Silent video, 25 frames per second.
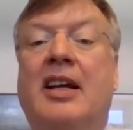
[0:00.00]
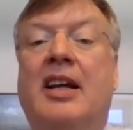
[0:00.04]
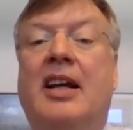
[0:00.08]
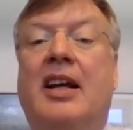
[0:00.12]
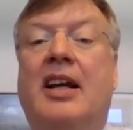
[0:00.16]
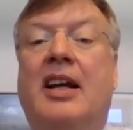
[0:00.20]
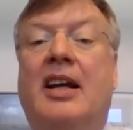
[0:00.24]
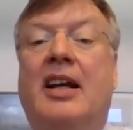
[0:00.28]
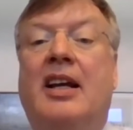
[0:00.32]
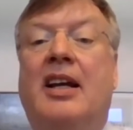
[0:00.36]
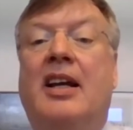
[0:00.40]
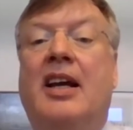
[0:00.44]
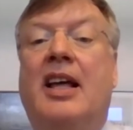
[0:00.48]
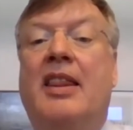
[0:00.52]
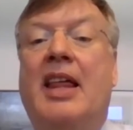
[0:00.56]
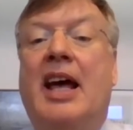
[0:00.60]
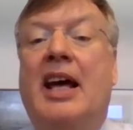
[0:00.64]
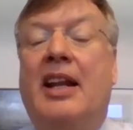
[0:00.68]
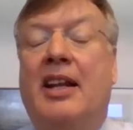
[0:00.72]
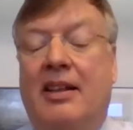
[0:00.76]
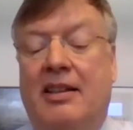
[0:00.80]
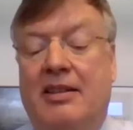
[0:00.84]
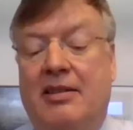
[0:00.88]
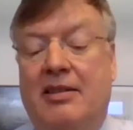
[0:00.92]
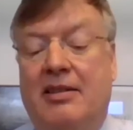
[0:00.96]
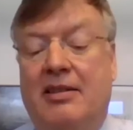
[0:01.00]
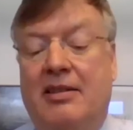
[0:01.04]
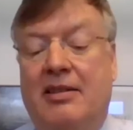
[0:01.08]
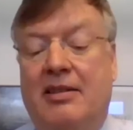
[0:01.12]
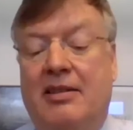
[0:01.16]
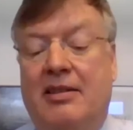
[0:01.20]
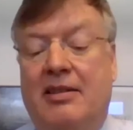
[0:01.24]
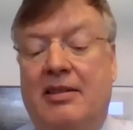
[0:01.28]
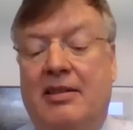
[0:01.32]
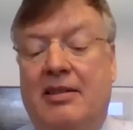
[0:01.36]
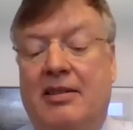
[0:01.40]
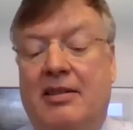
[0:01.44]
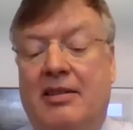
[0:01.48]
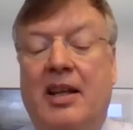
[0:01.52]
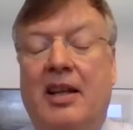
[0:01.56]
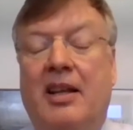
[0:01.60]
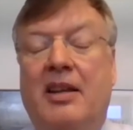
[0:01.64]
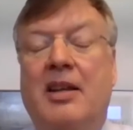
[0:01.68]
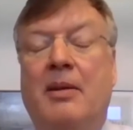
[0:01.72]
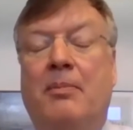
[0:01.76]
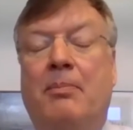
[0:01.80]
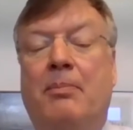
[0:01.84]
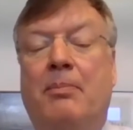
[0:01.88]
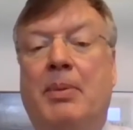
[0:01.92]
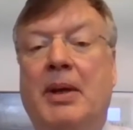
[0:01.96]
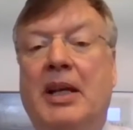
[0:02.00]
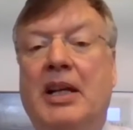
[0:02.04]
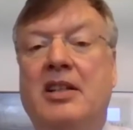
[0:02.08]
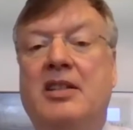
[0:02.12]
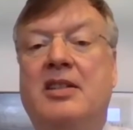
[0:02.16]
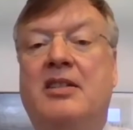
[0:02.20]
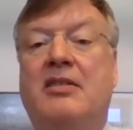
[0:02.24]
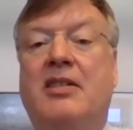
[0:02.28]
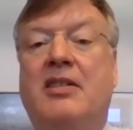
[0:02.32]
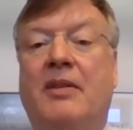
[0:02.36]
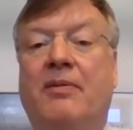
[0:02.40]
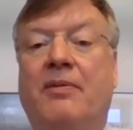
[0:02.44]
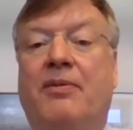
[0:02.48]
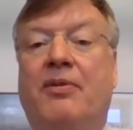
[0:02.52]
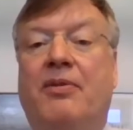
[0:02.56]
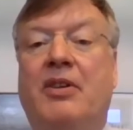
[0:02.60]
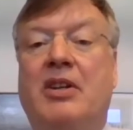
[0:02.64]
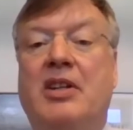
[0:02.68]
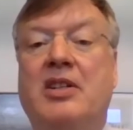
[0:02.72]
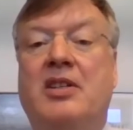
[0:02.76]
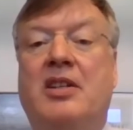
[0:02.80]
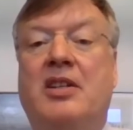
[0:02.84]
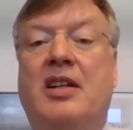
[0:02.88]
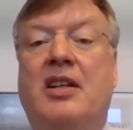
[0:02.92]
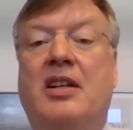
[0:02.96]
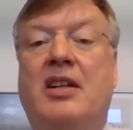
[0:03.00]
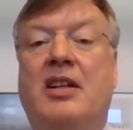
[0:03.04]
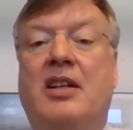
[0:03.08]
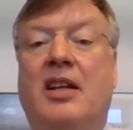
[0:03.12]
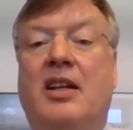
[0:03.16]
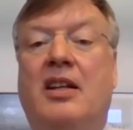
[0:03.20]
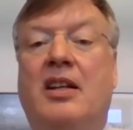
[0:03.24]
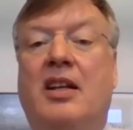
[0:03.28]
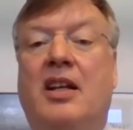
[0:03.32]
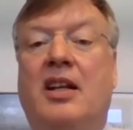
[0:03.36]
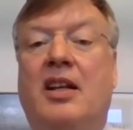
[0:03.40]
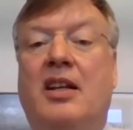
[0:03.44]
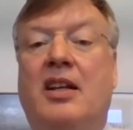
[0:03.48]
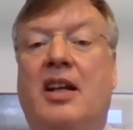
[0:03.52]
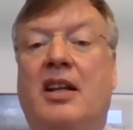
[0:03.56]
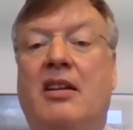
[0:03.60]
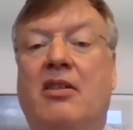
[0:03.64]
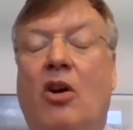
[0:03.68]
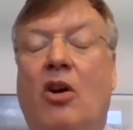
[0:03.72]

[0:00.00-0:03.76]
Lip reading: And that's probably the biggest difference in the